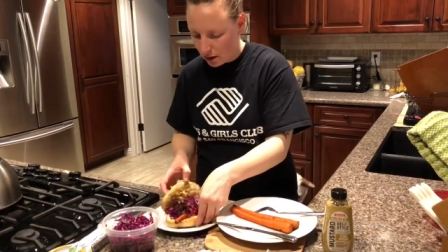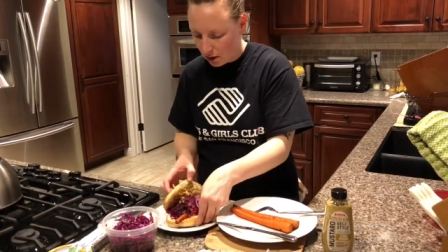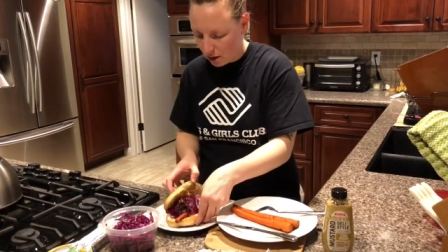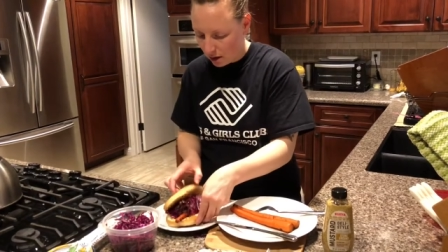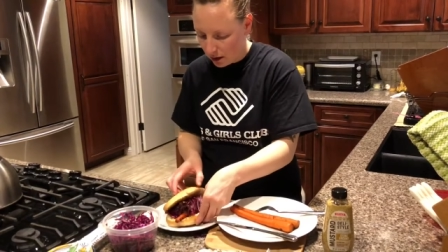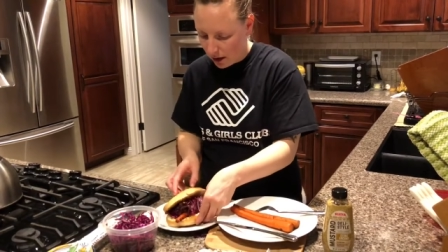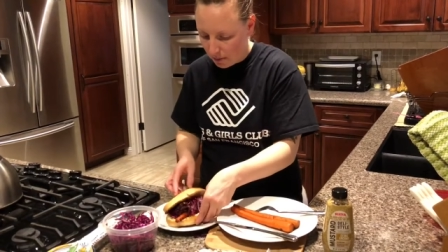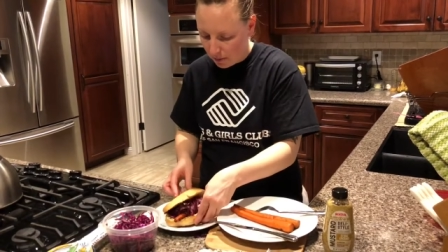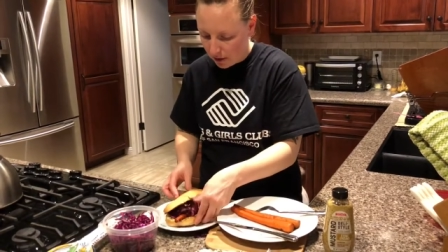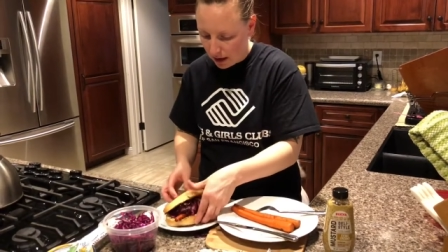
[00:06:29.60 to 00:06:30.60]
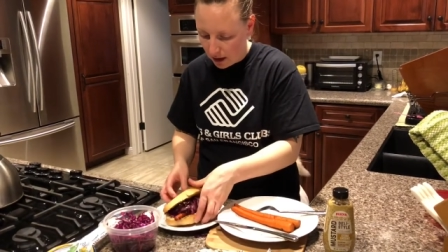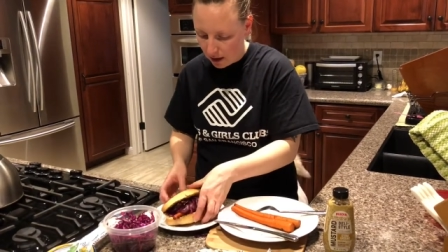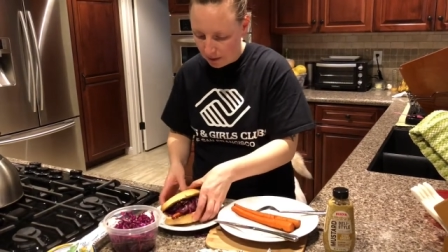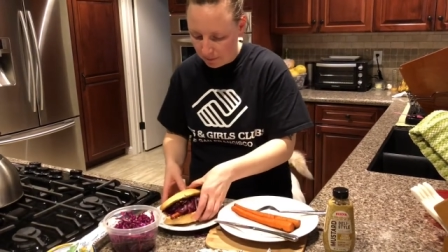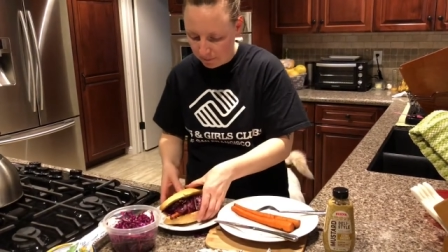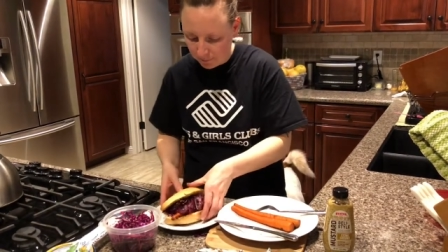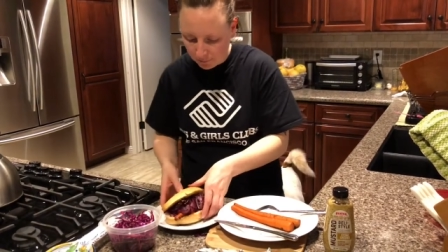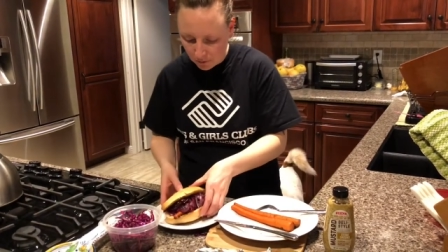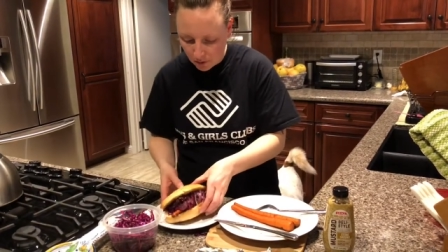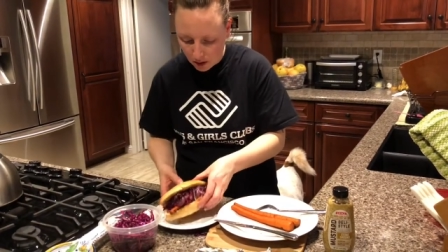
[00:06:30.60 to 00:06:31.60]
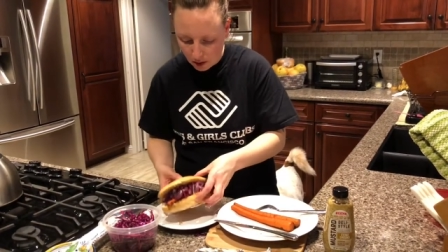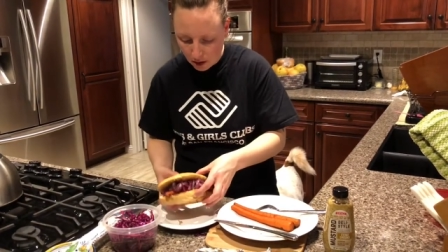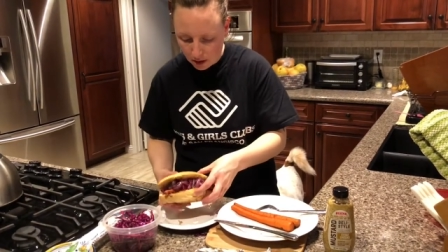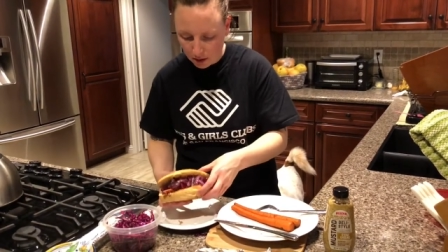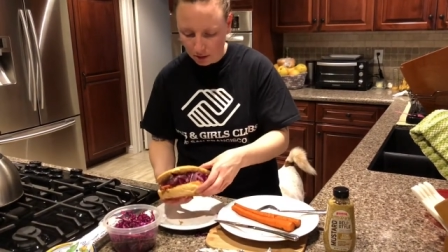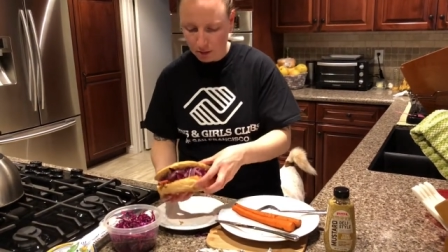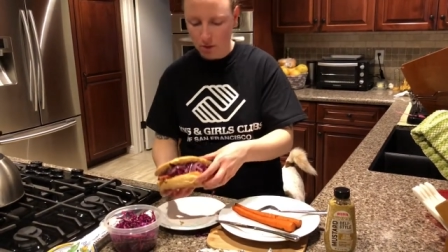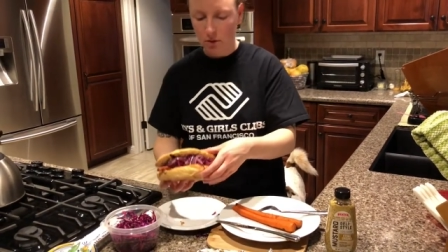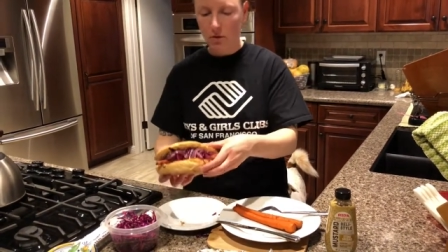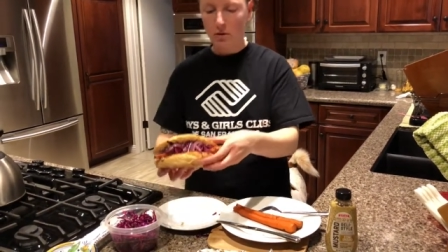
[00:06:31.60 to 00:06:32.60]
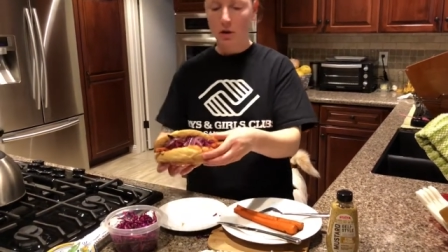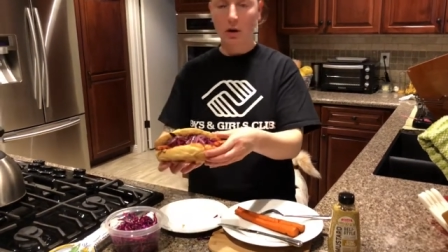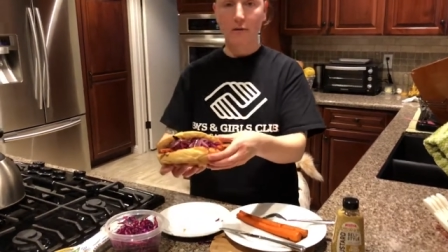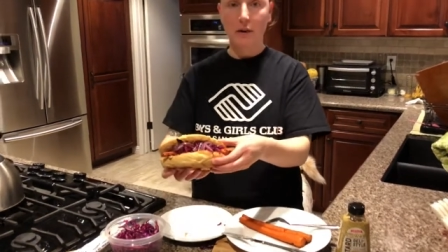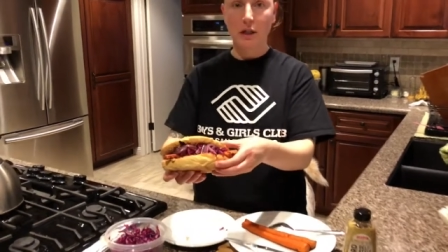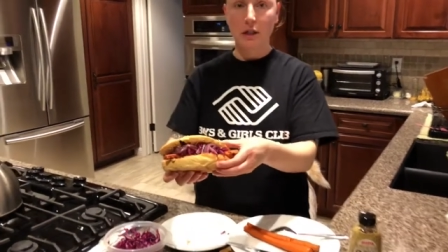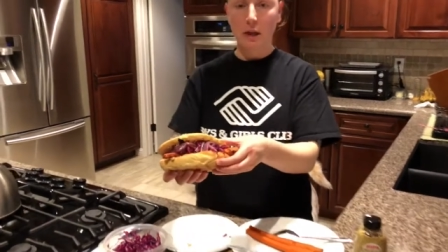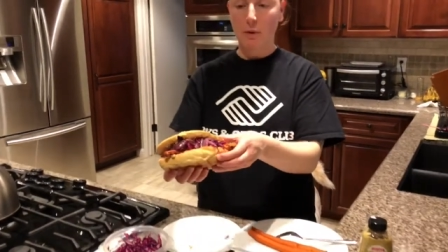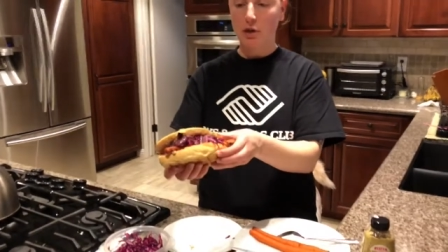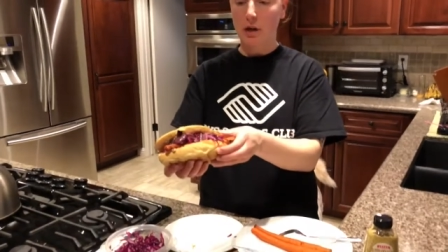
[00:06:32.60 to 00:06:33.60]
it on up there. And look, got our finished sandwich, our